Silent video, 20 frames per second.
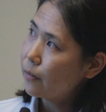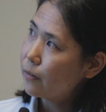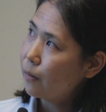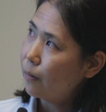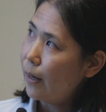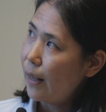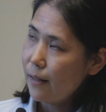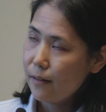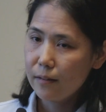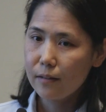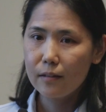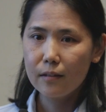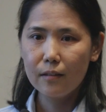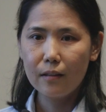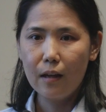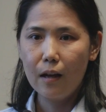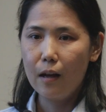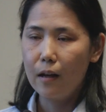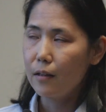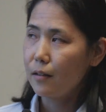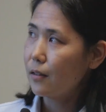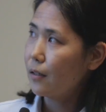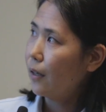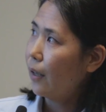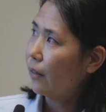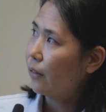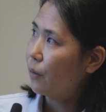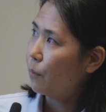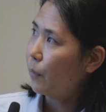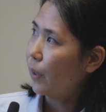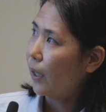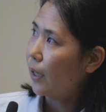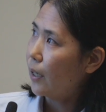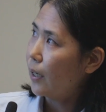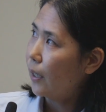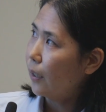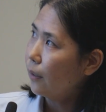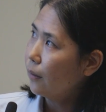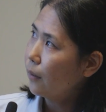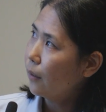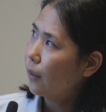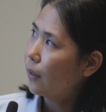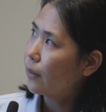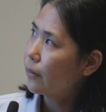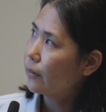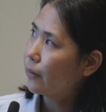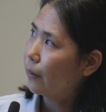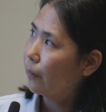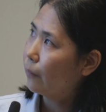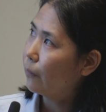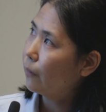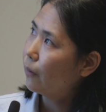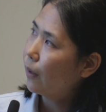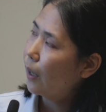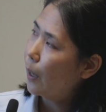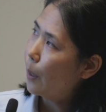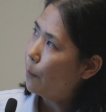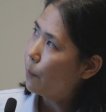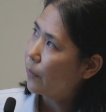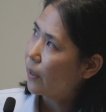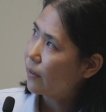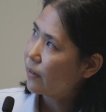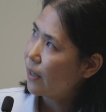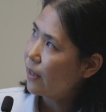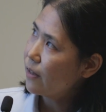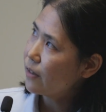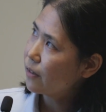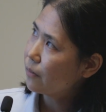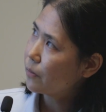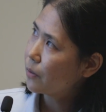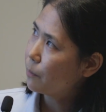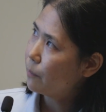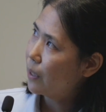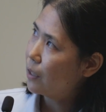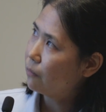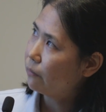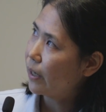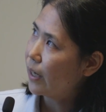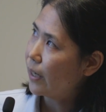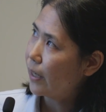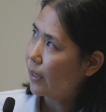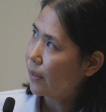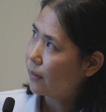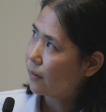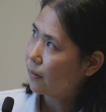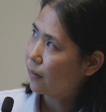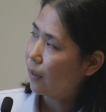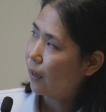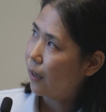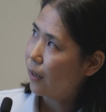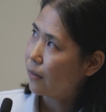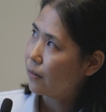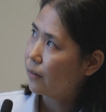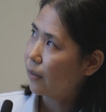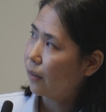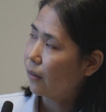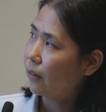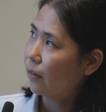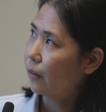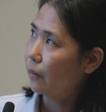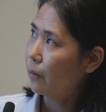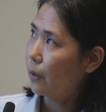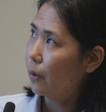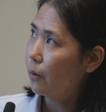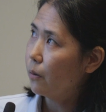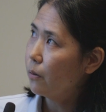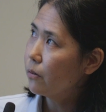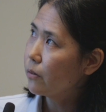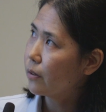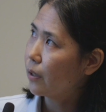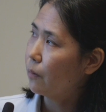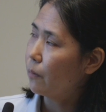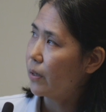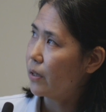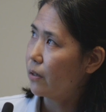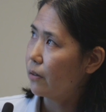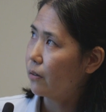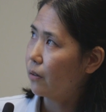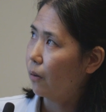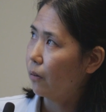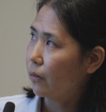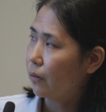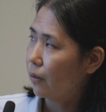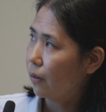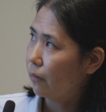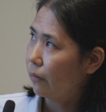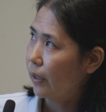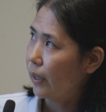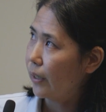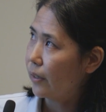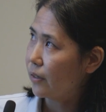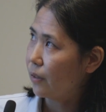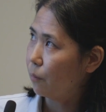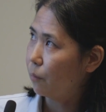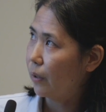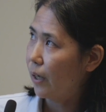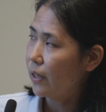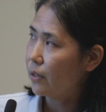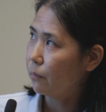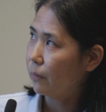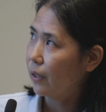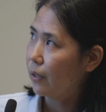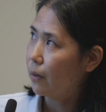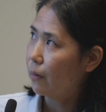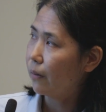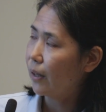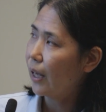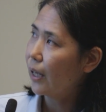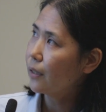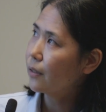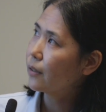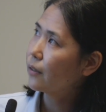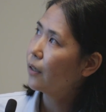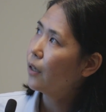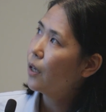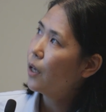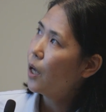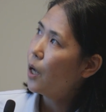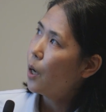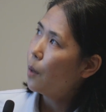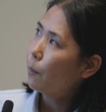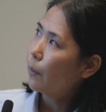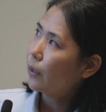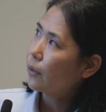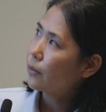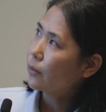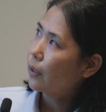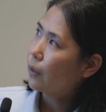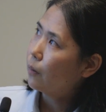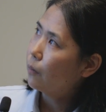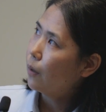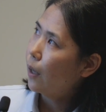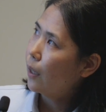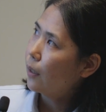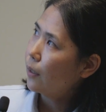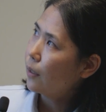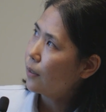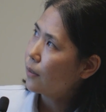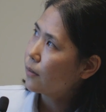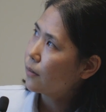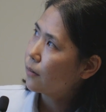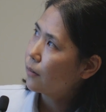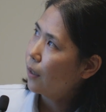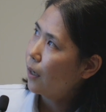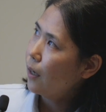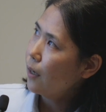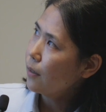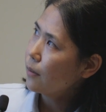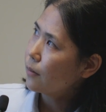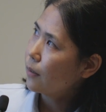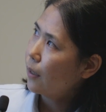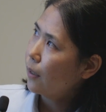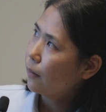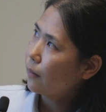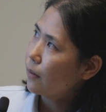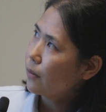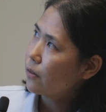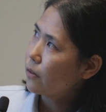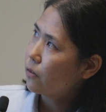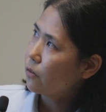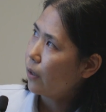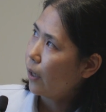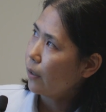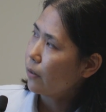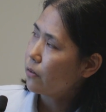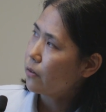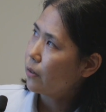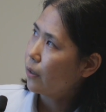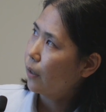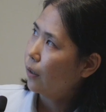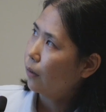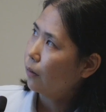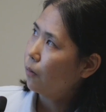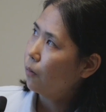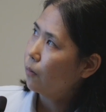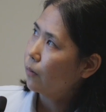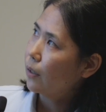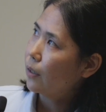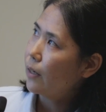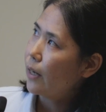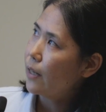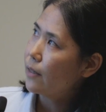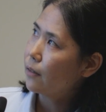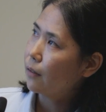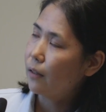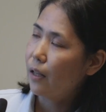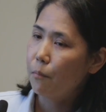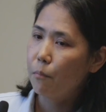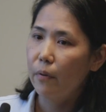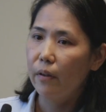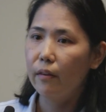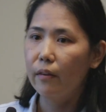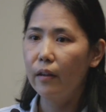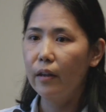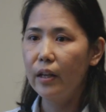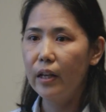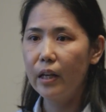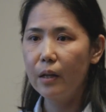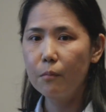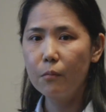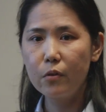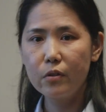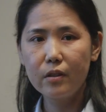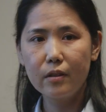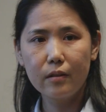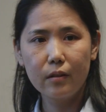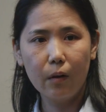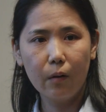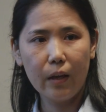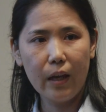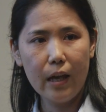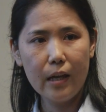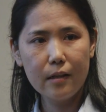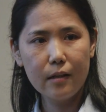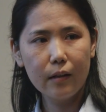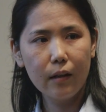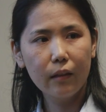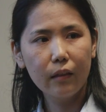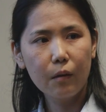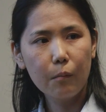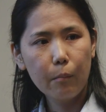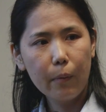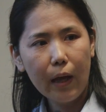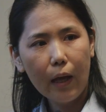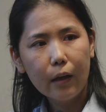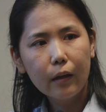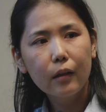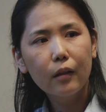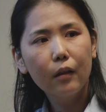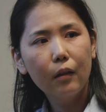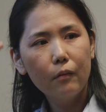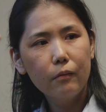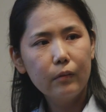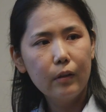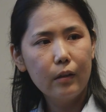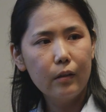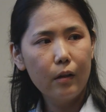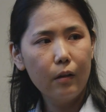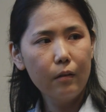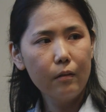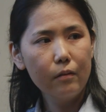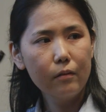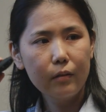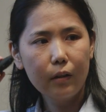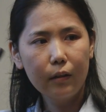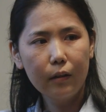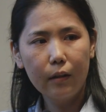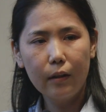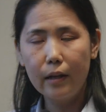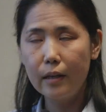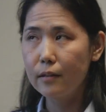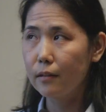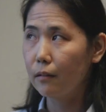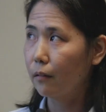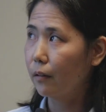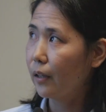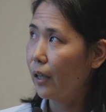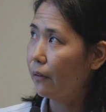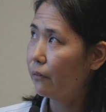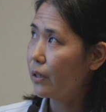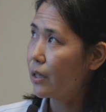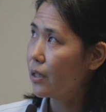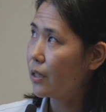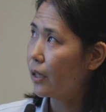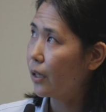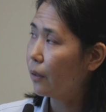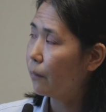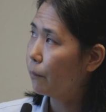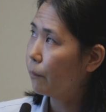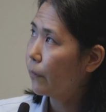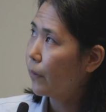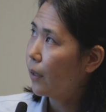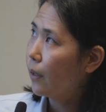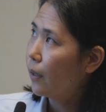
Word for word: So let's start at the beginning. So um, the sense of smell really starts in the nose, which is not really a surprise, we know that. But so, and it starts at this structure called the nasal epithelium, which is located at the back of the nose in the nasal cavity.